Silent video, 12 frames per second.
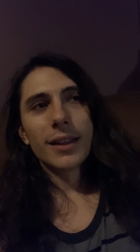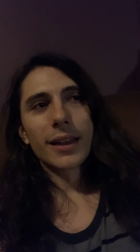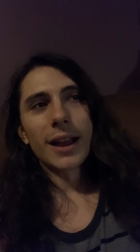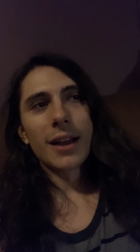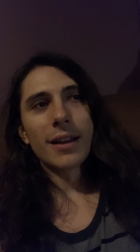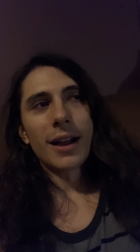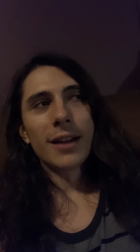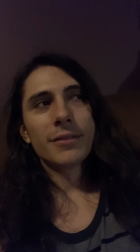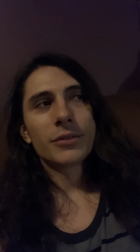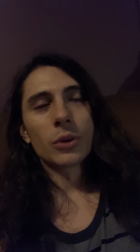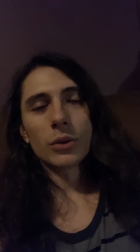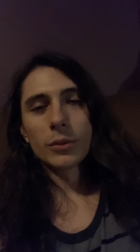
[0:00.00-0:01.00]
like I
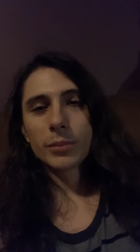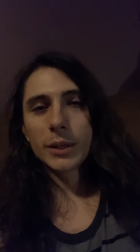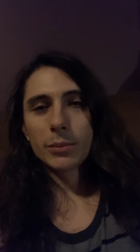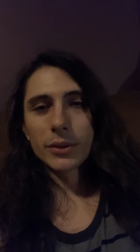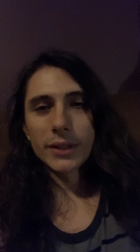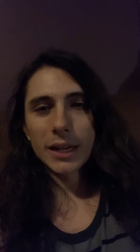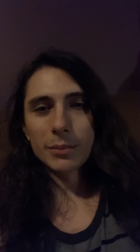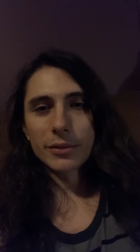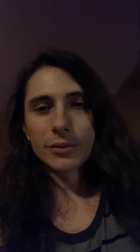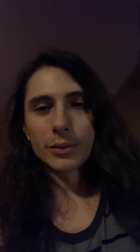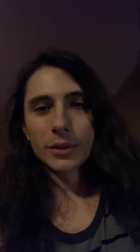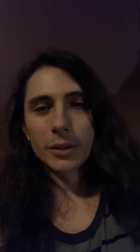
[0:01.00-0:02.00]
I've told people that
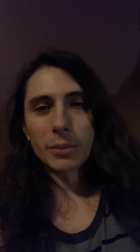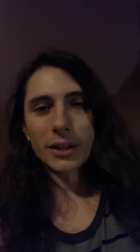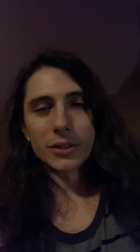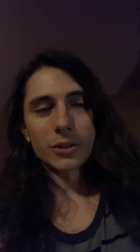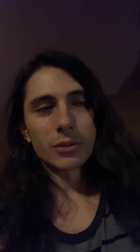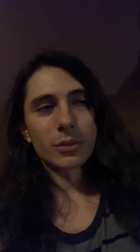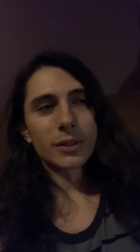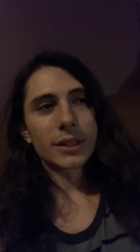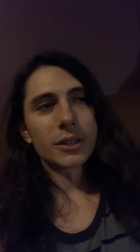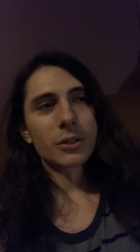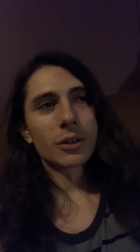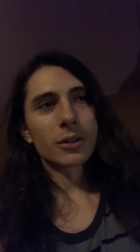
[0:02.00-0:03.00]
before about the whole
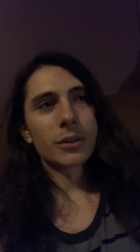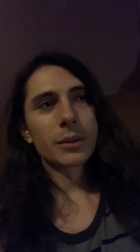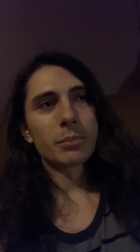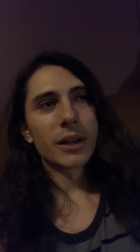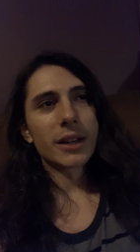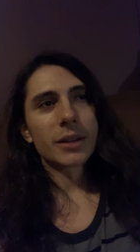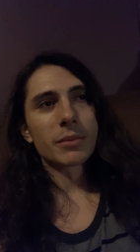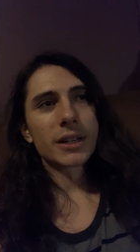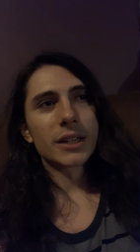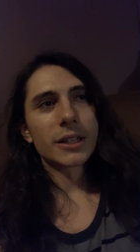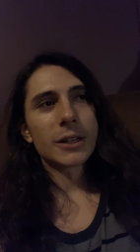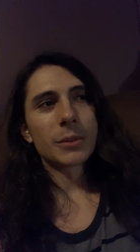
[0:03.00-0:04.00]
like the girl like paying
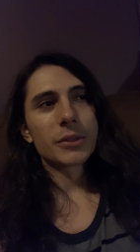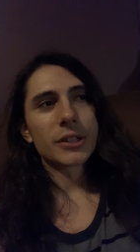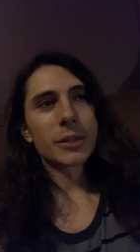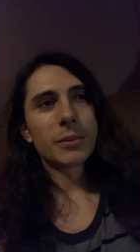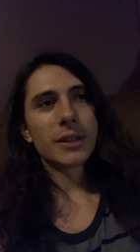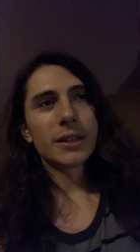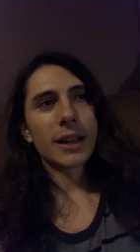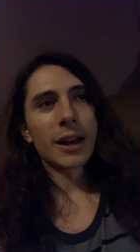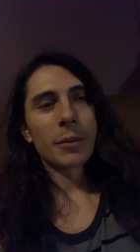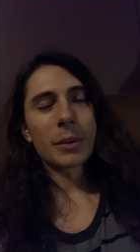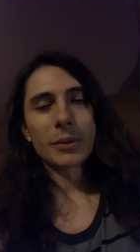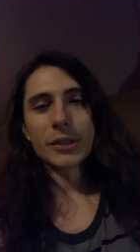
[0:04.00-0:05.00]
money to come see me, and I
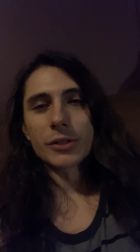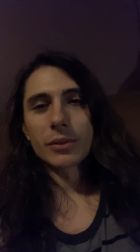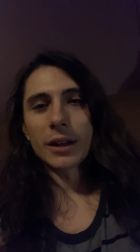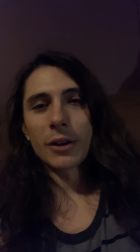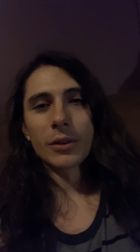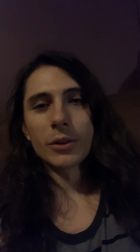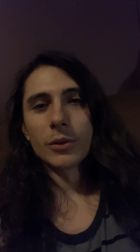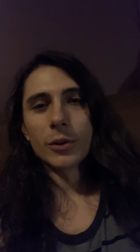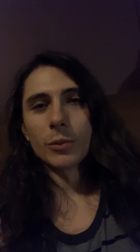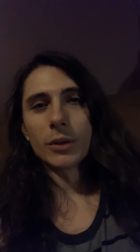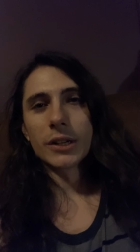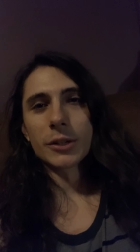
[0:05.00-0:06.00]
remember this I don't know who
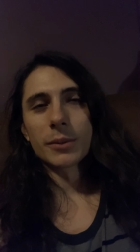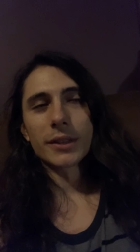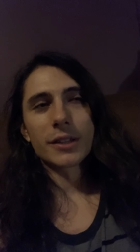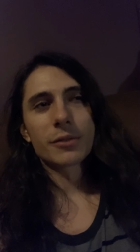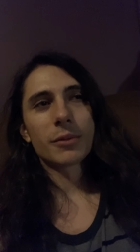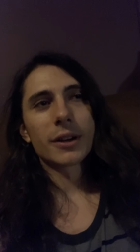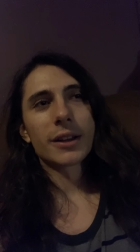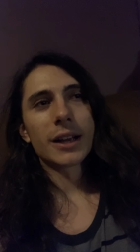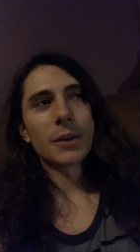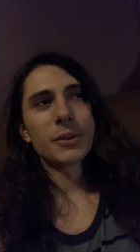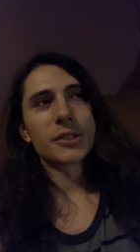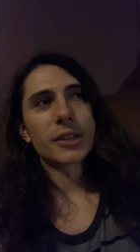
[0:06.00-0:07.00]
it was, but this one guy
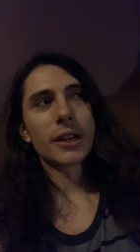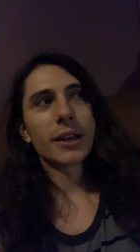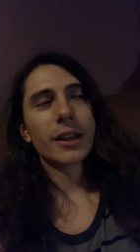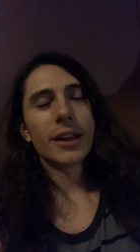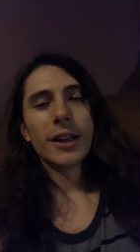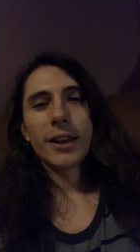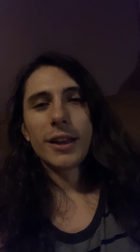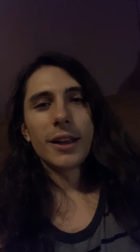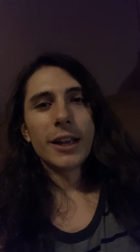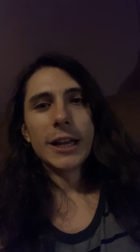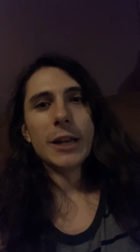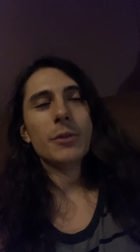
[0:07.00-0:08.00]
was like,
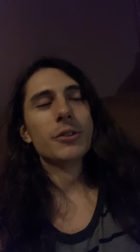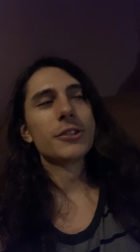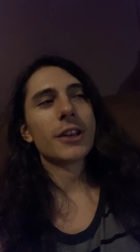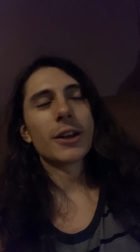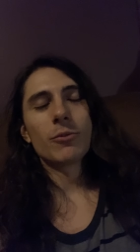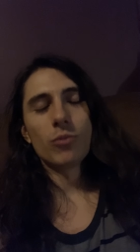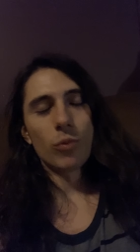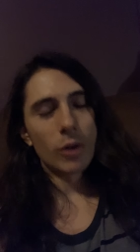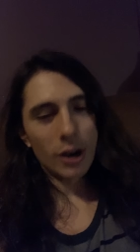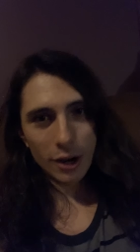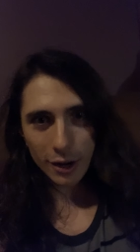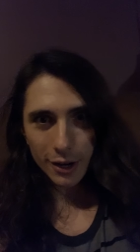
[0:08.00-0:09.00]
he was like,
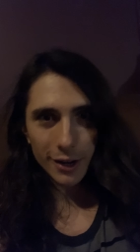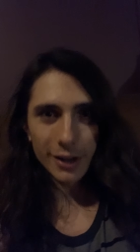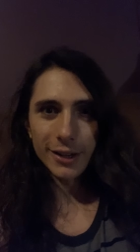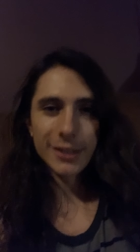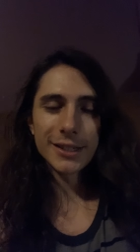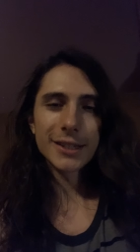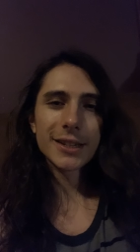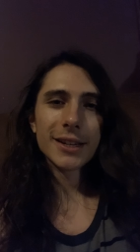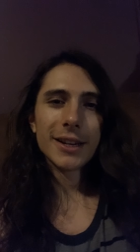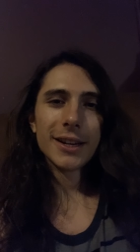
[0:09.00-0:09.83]
what?